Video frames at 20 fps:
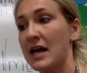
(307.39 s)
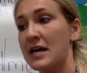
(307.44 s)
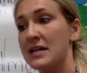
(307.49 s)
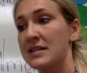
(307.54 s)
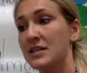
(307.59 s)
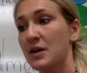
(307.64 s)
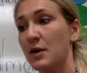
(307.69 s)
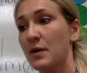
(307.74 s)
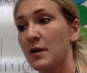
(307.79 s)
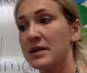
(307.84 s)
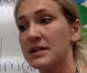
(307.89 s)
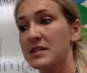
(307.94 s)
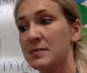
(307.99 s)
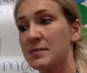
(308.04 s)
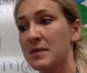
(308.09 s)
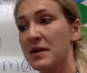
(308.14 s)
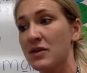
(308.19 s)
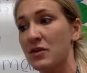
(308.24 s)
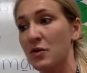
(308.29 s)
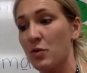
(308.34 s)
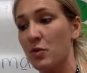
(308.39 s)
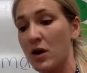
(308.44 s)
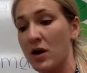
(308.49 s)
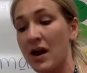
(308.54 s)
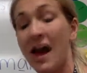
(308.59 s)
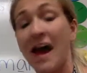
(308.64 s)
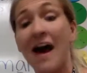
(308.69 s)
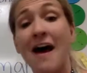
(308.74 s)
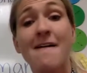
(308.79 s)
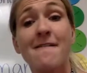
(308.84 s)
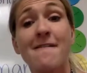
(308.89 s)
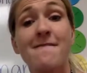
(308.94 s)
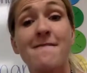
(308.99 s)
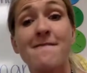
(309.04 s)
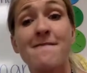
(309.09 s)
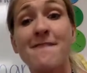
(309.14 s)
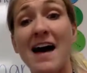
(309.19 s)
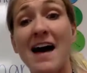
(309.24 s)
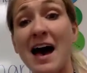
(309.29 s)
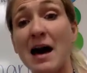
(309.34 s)
is going to be the word
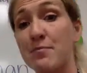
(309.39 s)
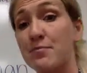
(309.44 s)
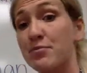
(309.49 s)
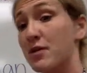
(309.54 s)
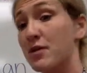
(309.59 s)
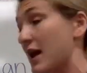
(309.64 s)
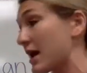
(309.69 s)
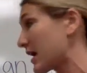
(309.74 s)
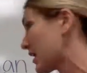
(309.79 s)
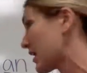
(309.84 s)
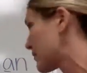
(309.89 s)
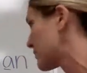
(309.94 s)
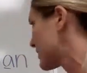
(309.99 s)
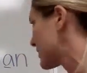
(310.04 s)
fabric. I'm going